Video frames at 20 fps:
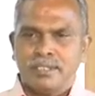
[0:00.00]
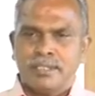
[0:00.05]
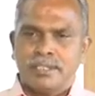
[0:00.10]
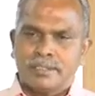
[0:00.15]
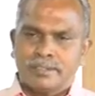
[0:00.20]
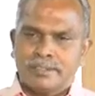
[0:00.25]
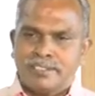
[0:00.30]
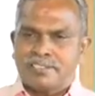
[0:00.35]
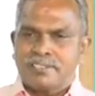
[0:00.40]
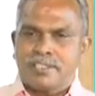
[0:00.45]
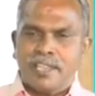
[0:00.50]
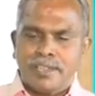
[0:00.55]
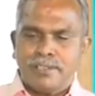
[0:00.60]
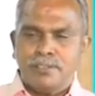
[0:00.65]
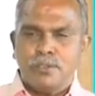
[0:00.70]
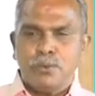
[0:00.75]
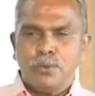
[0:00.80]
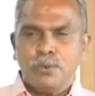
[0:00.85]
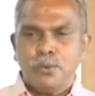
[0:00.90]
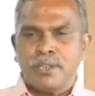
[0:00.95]
the
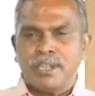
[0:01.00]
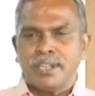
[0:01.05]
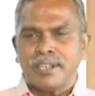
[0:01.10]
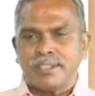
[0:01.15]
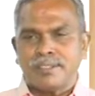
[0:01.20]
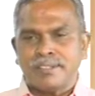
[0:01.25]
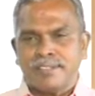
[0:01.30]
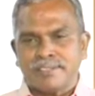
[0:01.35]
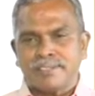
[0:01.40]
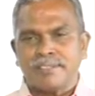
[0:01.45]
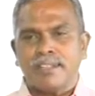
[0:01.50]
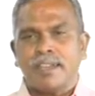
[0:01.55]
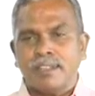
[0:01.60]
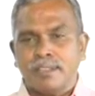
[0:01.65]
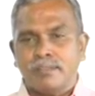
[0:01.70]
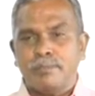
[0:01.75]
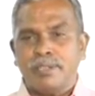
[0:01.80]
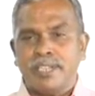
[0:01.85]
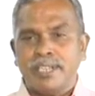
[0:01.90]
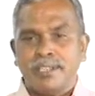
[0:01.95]
solute and the
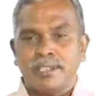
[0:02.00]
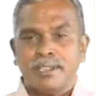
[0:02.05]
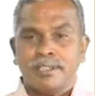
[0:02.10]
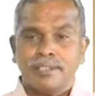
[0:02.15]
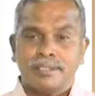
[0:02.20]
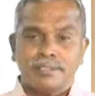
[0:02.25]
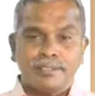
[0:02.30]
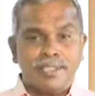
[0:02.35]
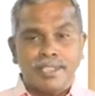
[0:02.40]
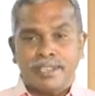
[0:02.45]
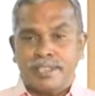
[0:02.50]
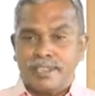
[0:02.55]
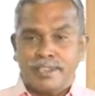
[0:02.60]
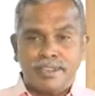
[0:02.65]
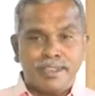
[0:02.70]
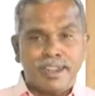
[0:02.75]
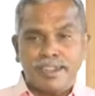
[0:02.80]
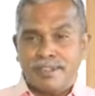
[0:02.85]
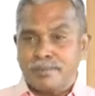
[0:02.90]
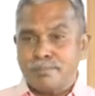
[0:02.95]
solvent they
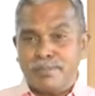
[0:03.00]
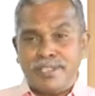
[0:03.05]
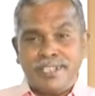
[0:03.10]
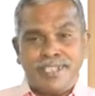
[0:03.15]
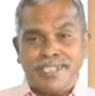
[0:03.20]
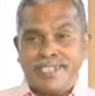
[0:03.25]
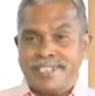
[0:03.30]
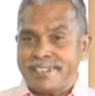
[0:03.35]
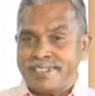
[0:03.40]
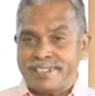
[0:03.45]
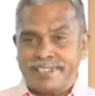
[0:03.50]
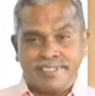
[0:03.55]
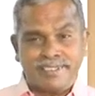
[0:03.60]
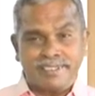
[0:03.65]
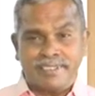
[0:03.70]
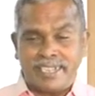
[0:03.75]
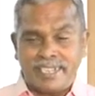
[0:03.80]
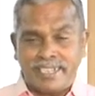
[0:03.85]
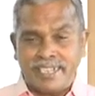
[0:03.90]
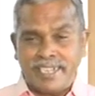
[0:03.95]
cannot be
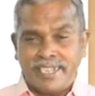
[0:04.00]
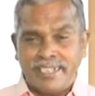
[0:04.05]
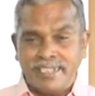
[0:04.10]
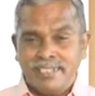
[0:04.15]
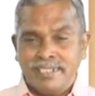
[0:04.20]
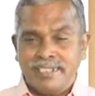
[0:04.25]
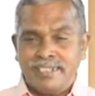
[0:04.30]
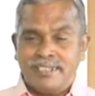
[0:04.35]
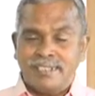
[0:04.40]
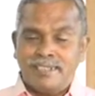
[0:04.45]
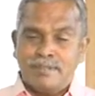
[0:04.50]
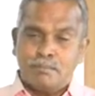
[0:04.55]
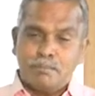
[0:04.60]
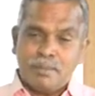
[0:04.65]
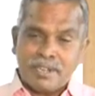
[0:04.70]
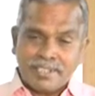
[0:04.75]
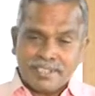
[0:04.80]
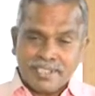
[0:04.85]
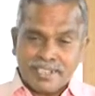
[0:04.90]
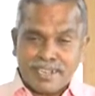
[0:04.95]
retraced again,
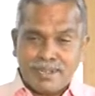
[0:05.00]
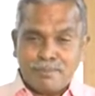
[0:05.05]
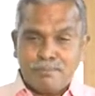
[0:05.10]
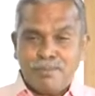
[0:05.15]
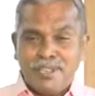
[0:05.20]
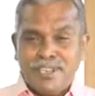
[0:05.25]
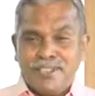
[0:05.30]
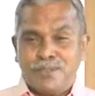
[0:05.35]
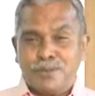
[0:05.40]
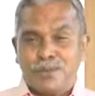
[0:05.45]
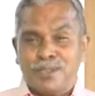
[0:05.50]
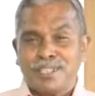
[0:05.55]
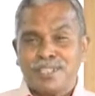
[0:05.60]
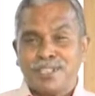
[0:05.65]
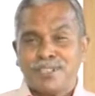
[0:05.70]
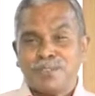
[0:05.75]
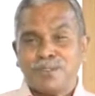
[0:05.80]
but they combine together to